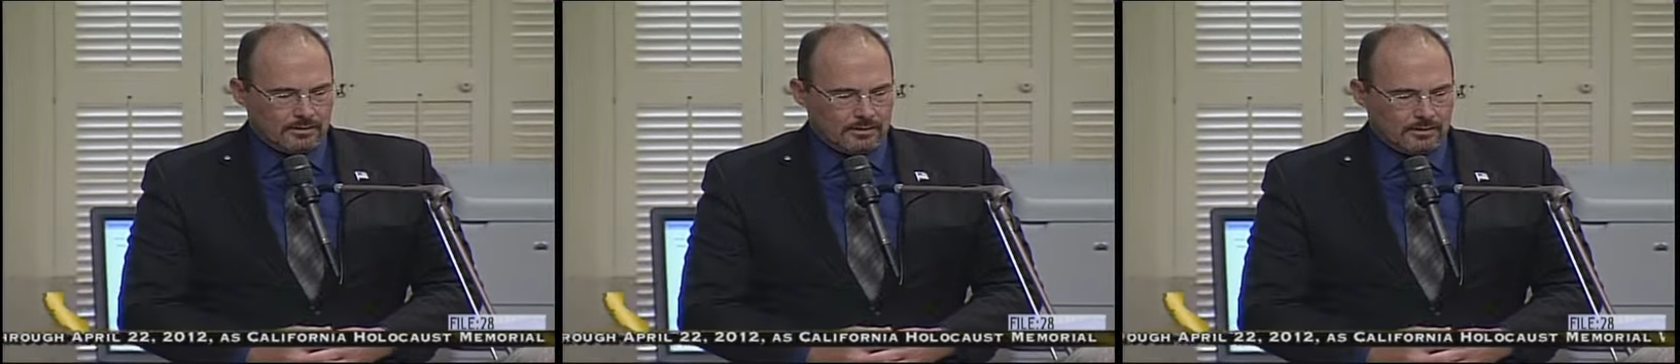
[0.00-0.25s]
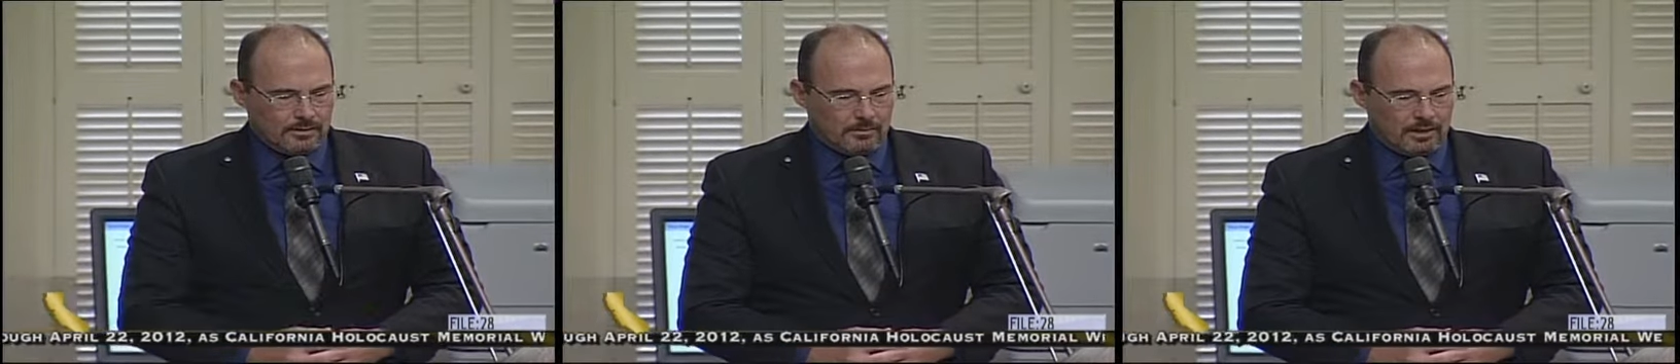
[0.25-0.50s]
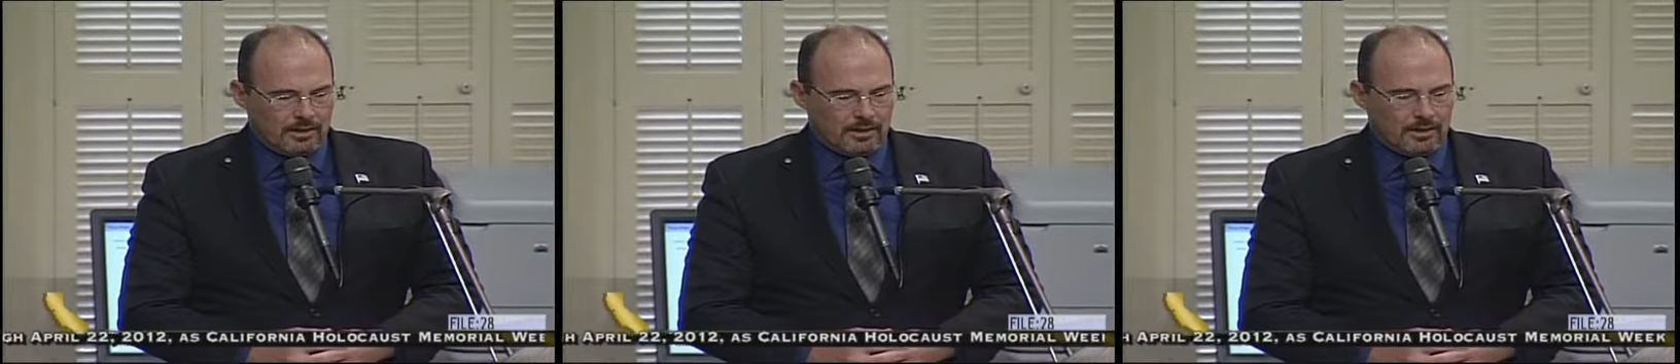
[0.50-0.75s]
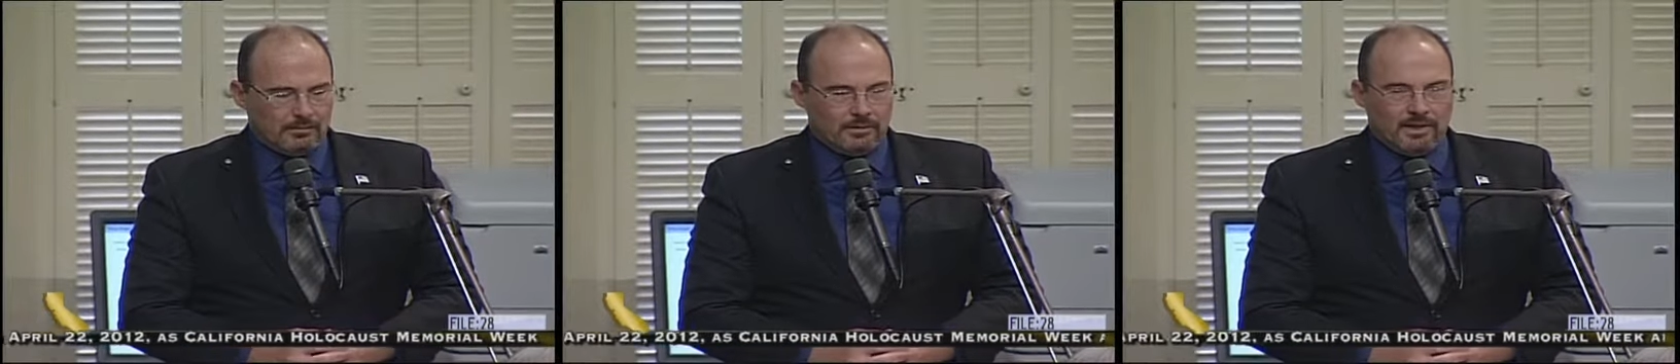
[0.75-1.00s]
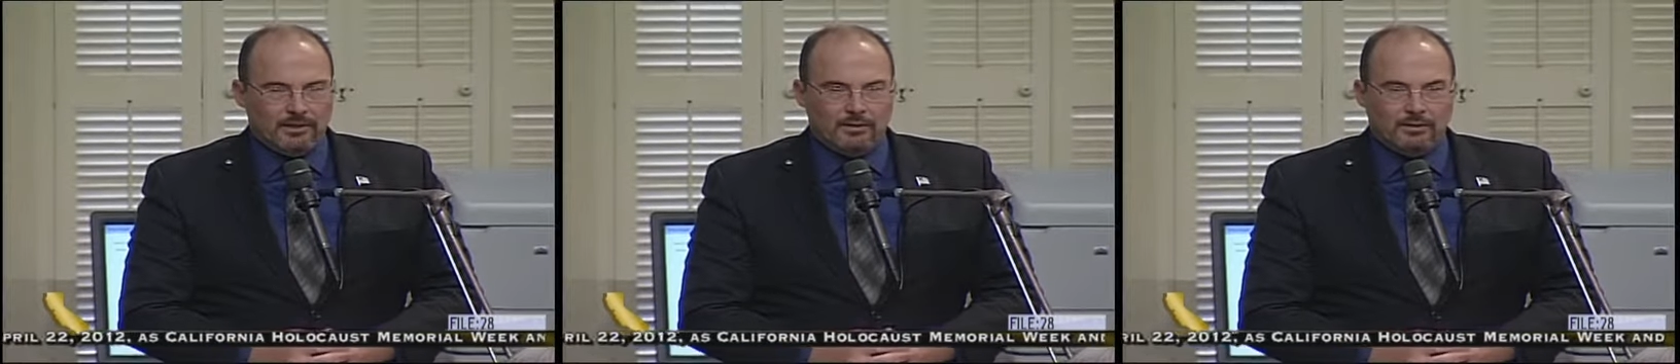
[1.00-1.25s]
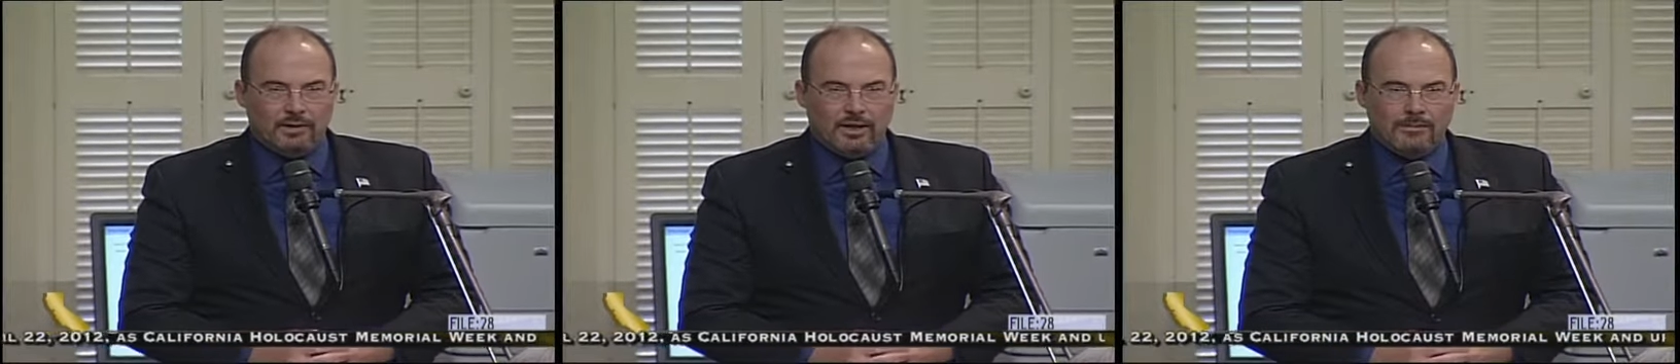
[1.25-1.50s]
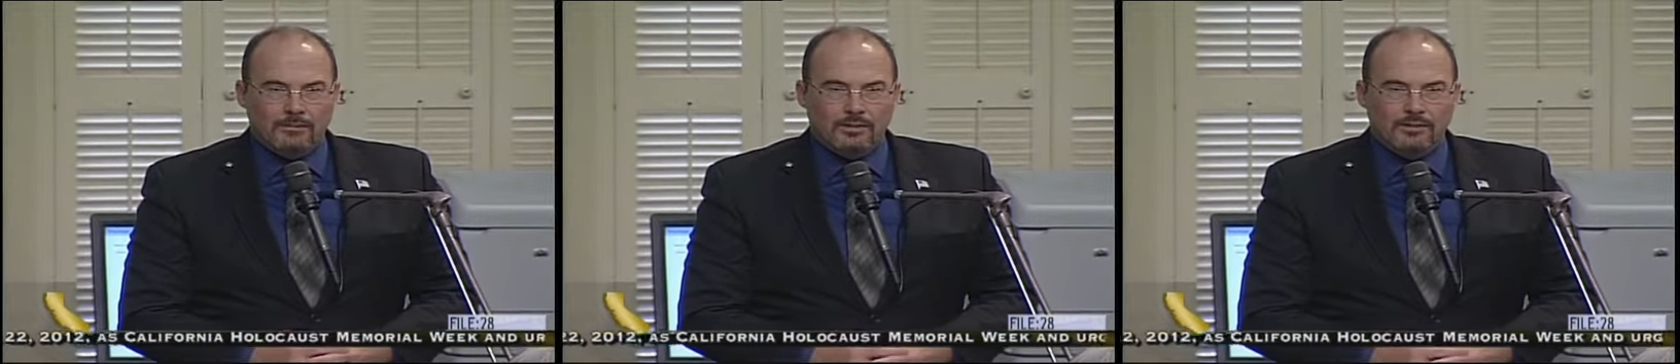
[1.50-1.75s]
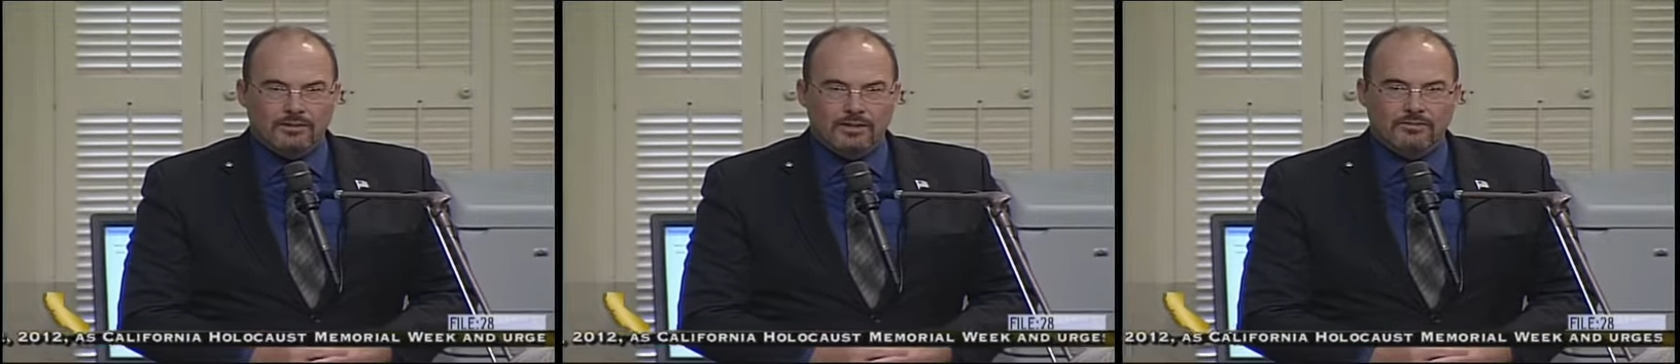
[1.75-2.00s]
about a young man who came
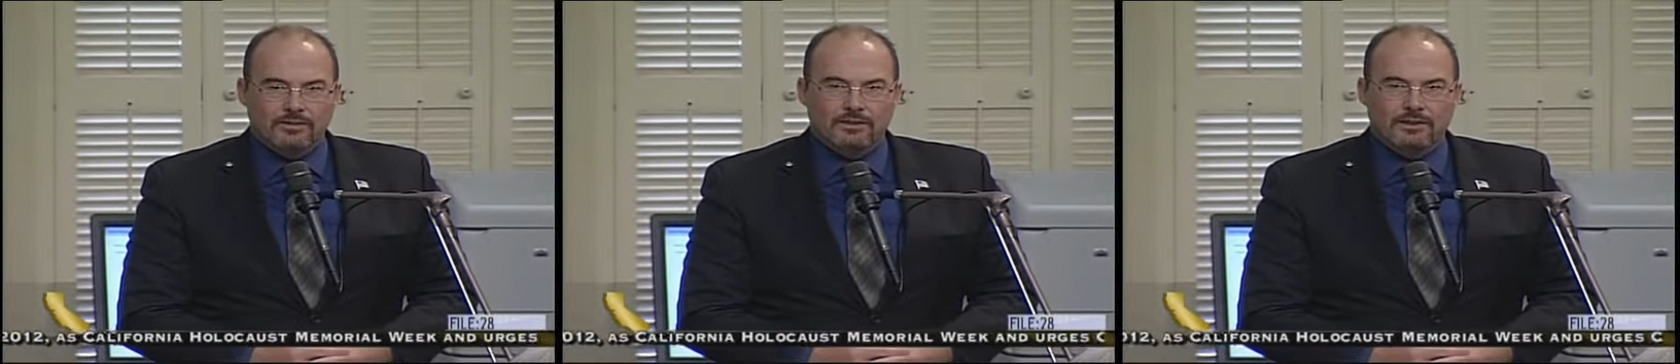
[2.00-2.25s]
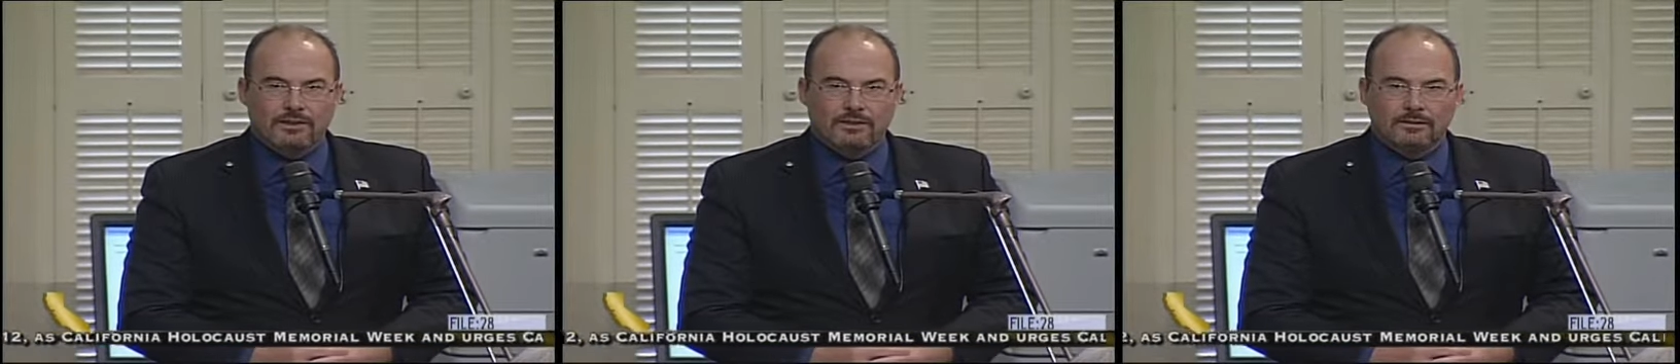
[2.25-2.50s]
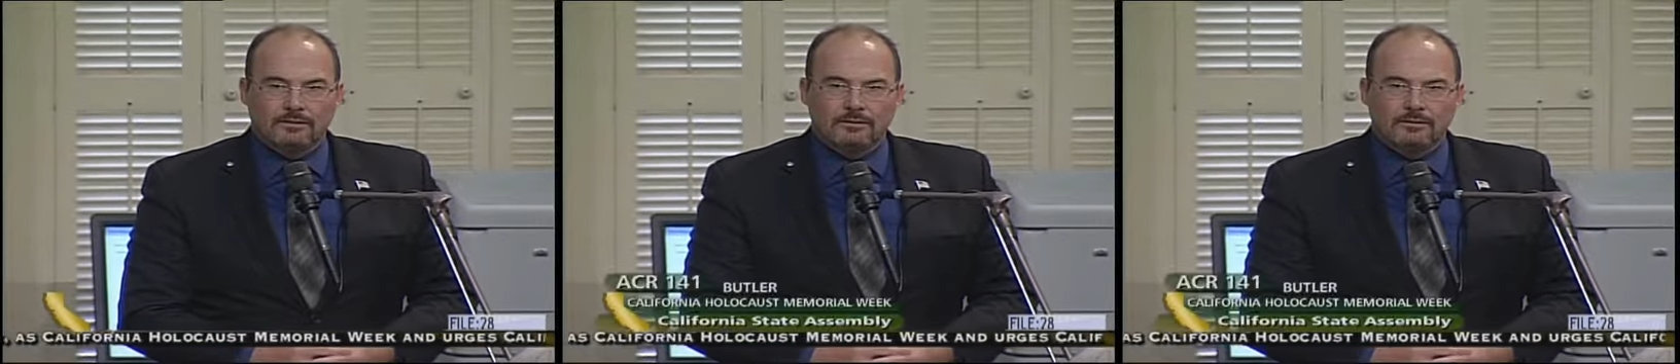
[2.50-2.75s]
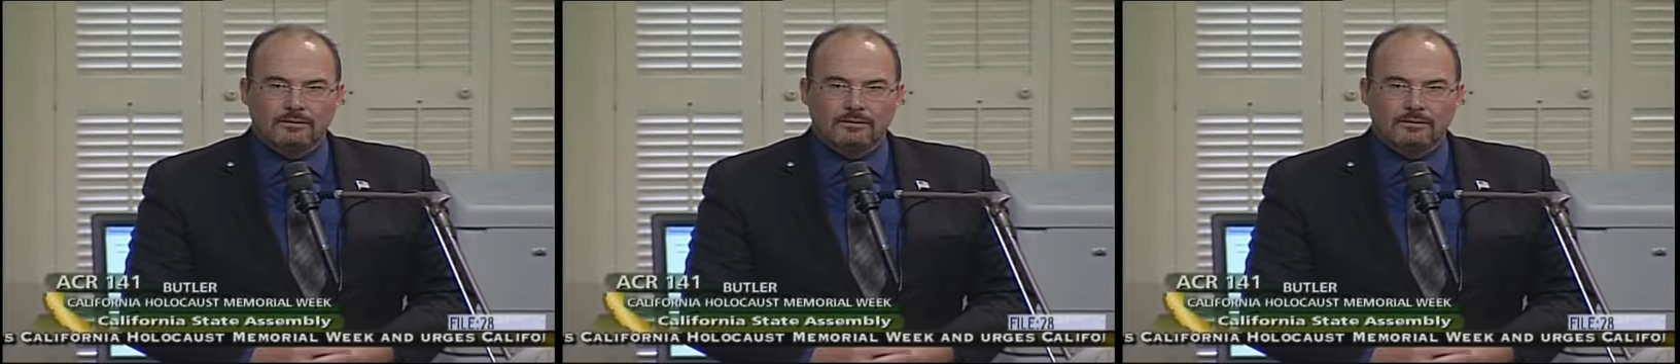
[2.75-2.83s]
here at 17.